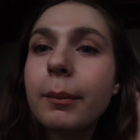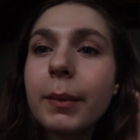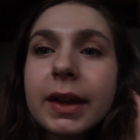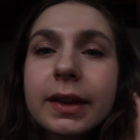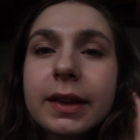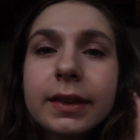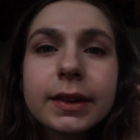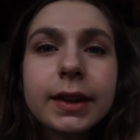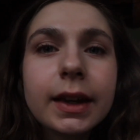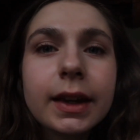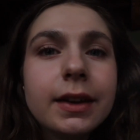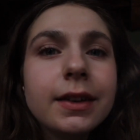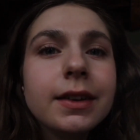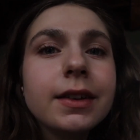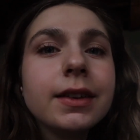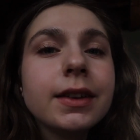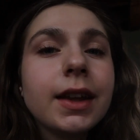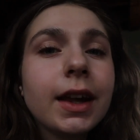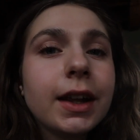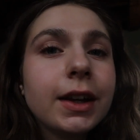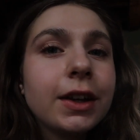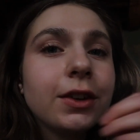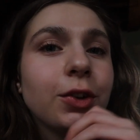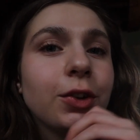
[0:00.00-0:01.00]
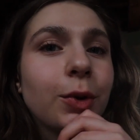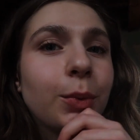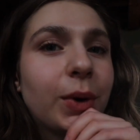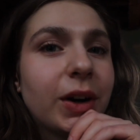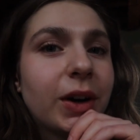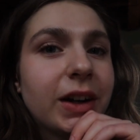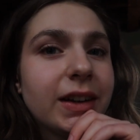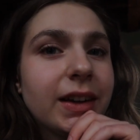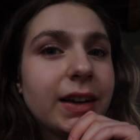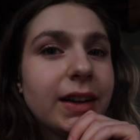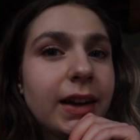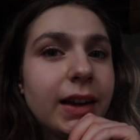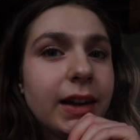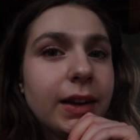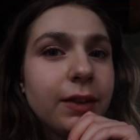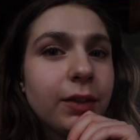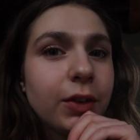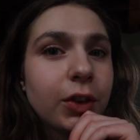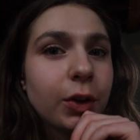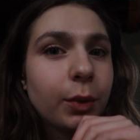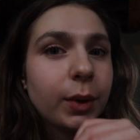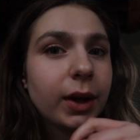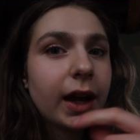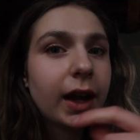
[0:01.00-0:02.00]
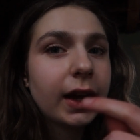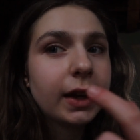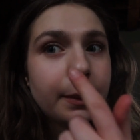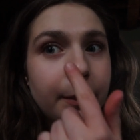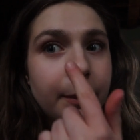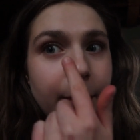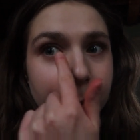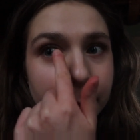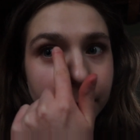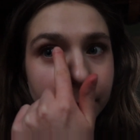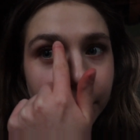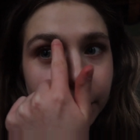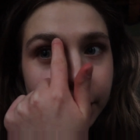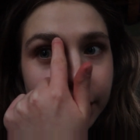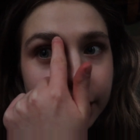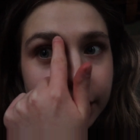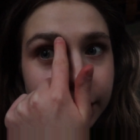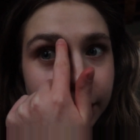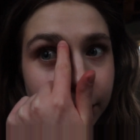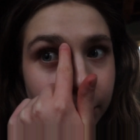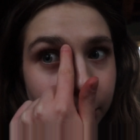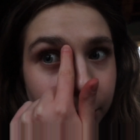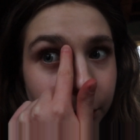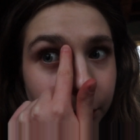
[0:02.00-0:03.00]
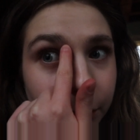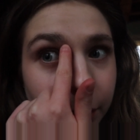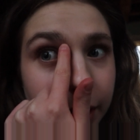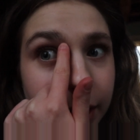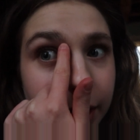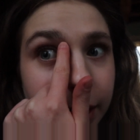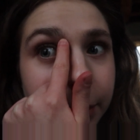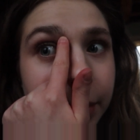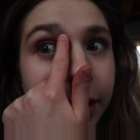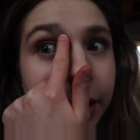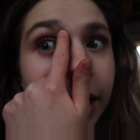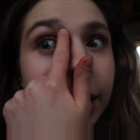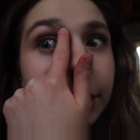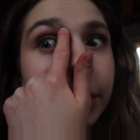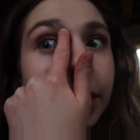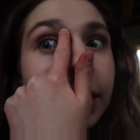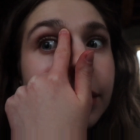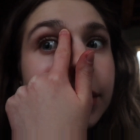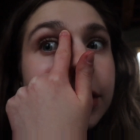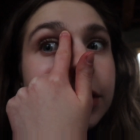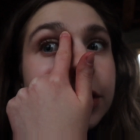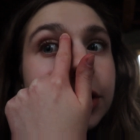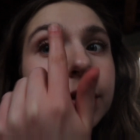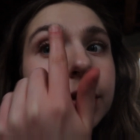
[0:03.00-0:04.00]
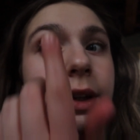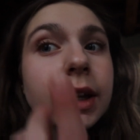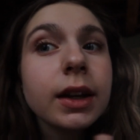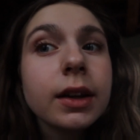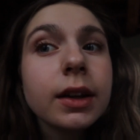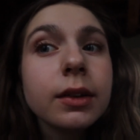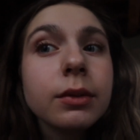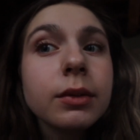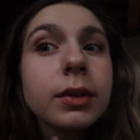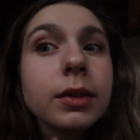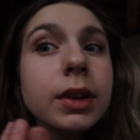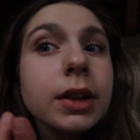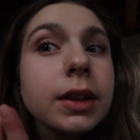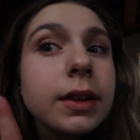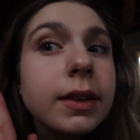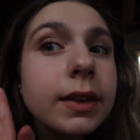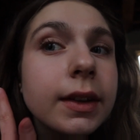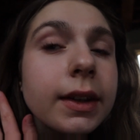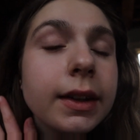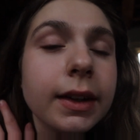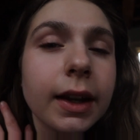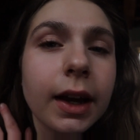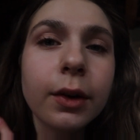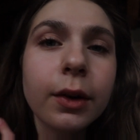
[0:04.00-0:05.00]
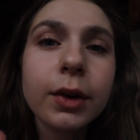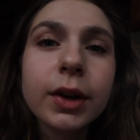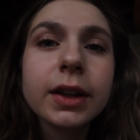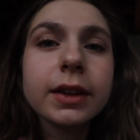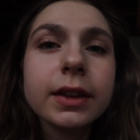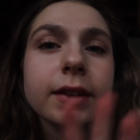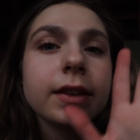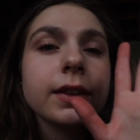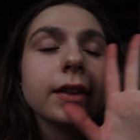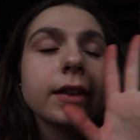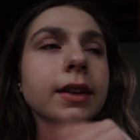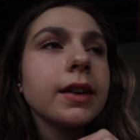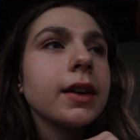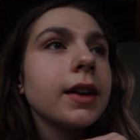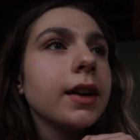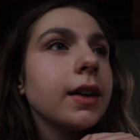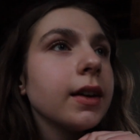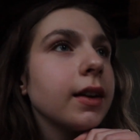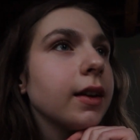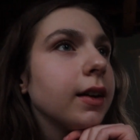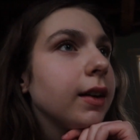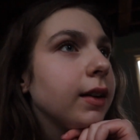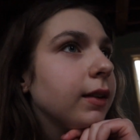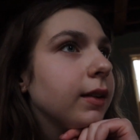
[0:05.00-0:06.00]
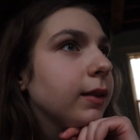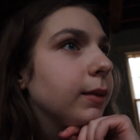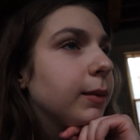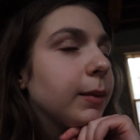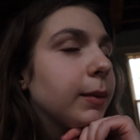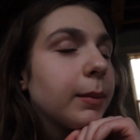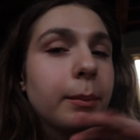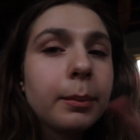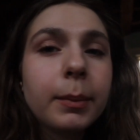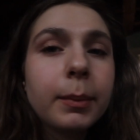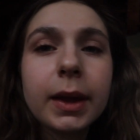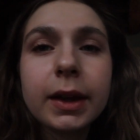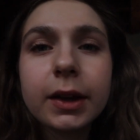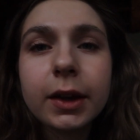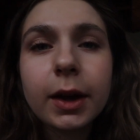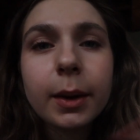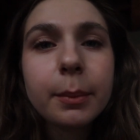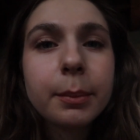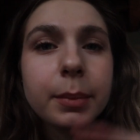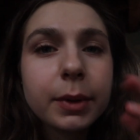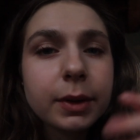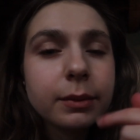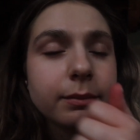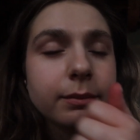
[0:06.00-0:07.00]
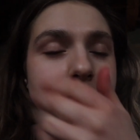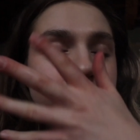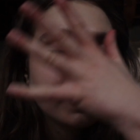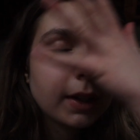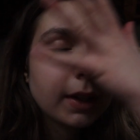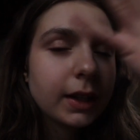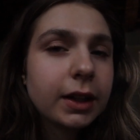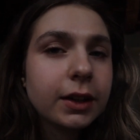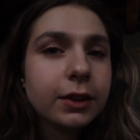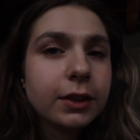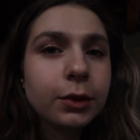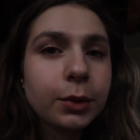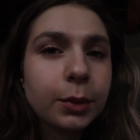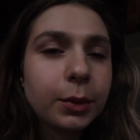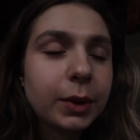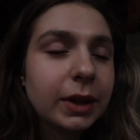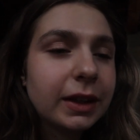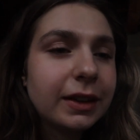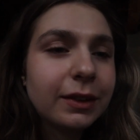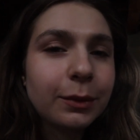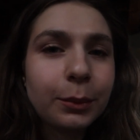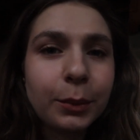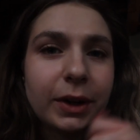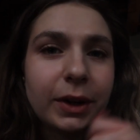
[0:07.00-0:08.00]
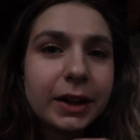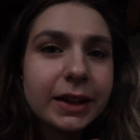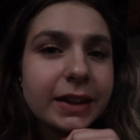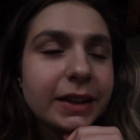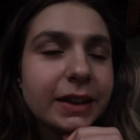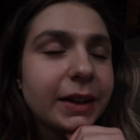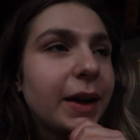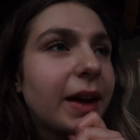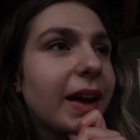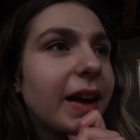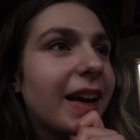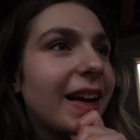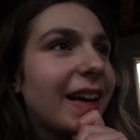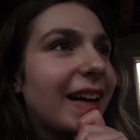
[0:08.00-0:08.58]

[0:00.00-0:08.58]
My skin decided to work today, even though I had a pimple like right in my eyebrow, which you can't really see now because makeup did its work.